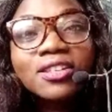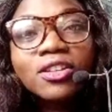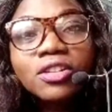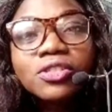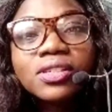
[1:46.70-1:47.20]

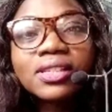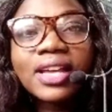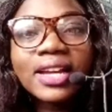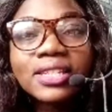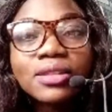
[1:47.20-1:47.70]
And
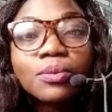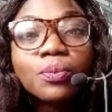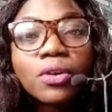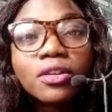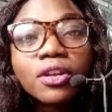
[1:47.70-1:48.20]
not just
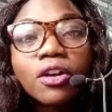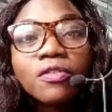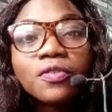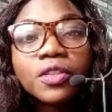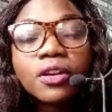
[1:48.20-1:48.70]
that,
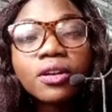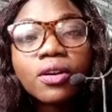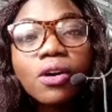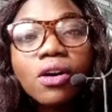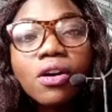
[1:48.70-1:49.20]
one
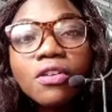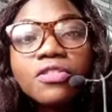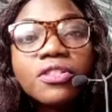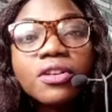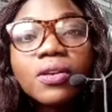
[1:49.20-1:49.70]
of
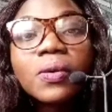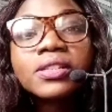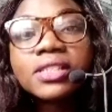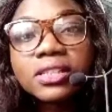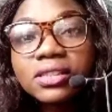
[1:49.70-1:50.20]
the
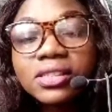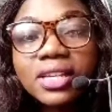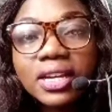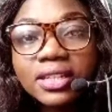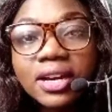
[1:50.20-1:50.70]
other
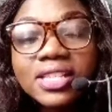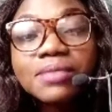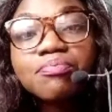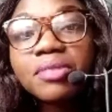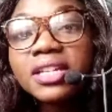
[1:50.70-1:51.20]
audience
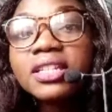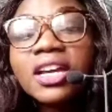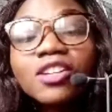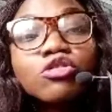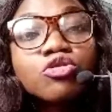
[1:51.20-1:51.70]
that
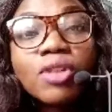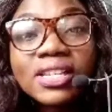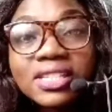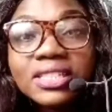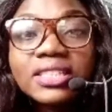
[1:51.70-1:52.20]
has
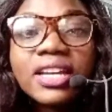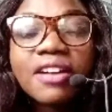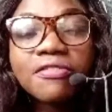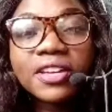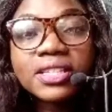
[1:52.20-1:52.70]
been
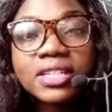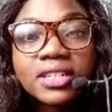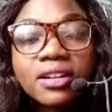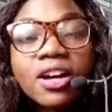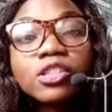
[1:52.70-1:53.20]
drastically
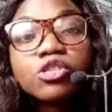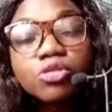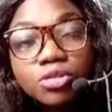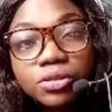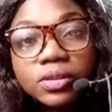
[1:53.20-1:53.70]

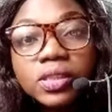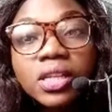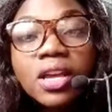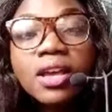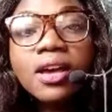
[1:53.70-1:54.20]
affected are
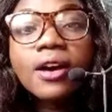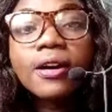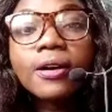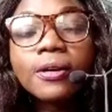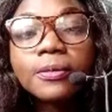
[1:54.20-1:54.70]

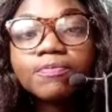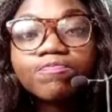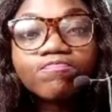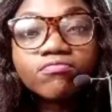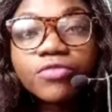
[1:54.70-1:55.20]
students.
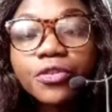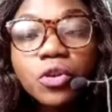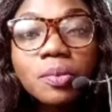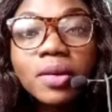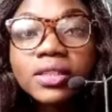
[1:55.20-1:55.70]

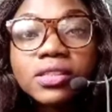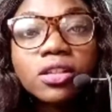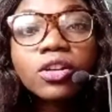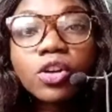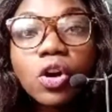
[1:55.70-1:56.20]

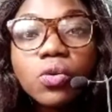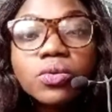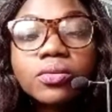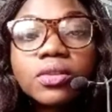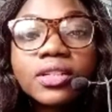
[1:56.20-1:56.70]
Few months
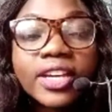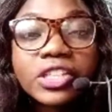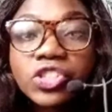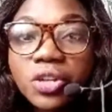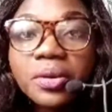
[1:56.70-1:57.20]
ago in
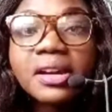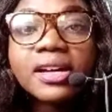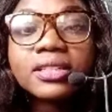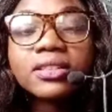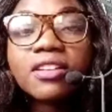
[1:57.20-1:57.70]

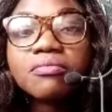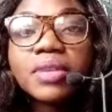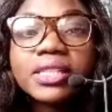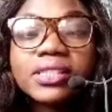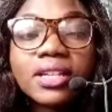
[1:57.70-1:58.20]
Nigeria, the
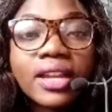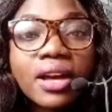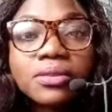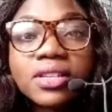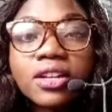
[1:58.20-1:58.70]
government
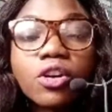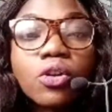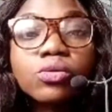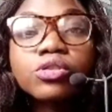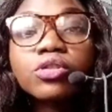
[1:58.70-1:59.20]
announced that
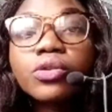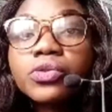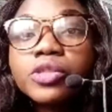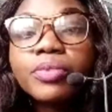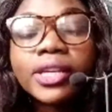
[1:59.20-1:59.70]
all
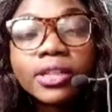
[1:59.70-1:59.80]
schools be